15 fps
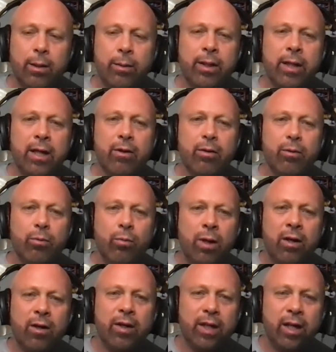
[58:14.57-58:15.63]
Now,
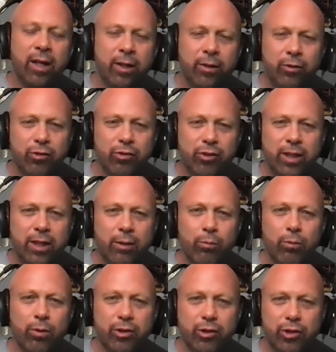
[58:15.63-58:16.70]
while I understand
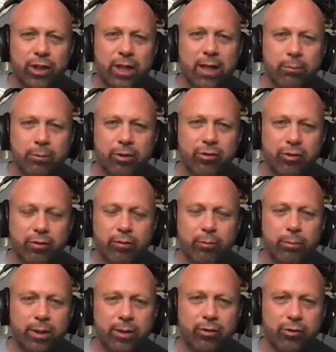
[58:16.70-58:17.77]
what the job is of a
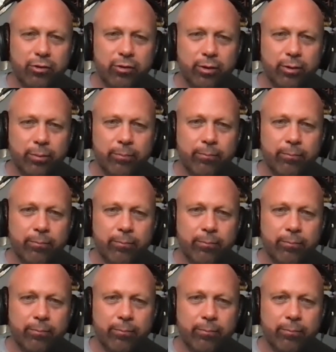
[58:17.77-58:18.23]
minister,